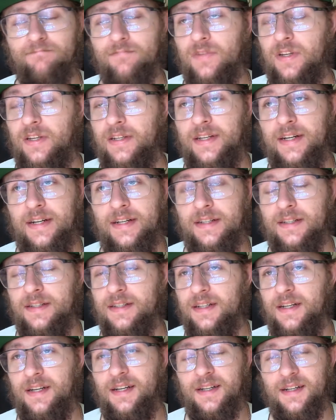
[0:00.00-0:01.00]

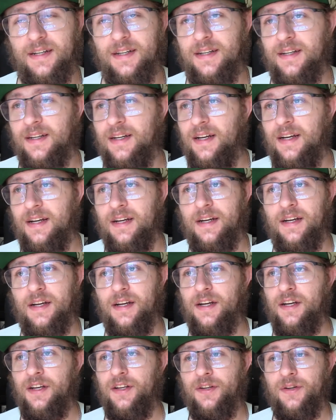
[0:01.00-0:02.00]
Yeah,
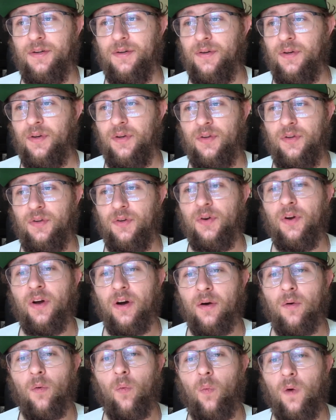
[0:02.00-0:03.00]
you
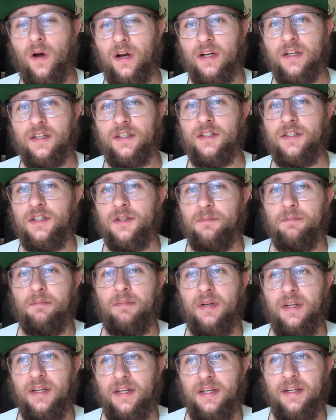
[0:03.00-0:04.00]
don't want to
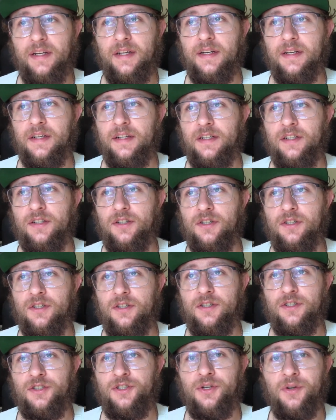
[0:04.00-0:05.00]
be
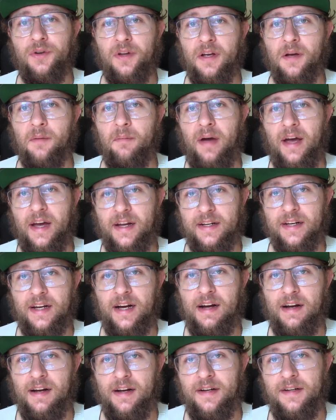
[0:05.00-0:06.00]
shooting a bad
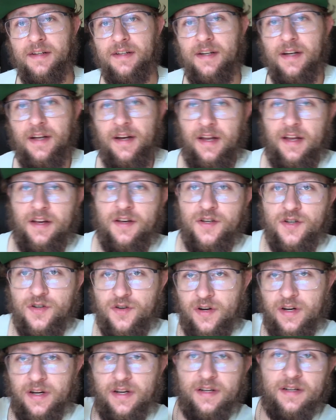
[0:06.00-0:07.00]
guy and
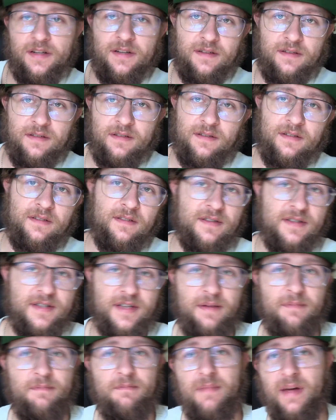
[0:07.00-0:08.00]
injuring
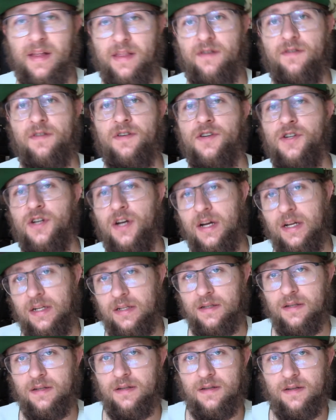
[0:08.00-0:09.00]
some mother and
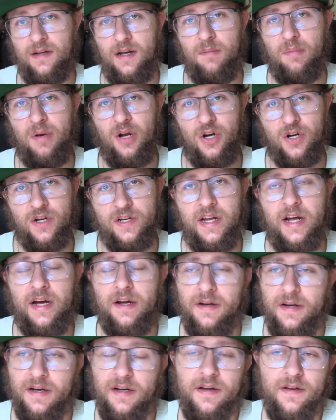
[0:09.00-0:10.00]
child a block
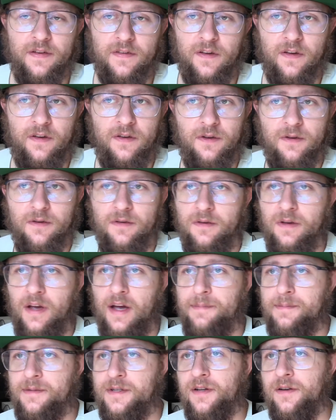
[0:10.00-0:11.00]
down. So you
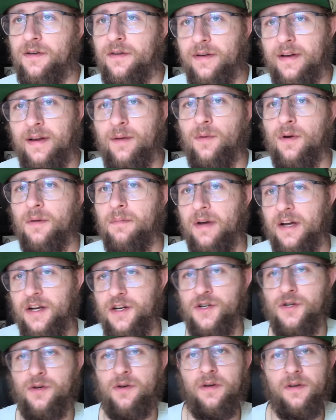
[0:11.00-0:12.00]
absolutely want to make
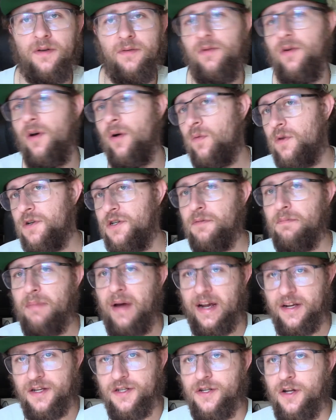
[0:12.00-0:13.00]
sure you know what your
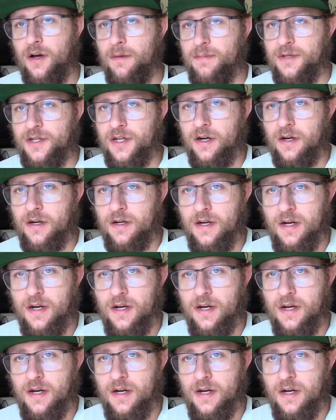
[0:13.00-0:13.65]
backstops are.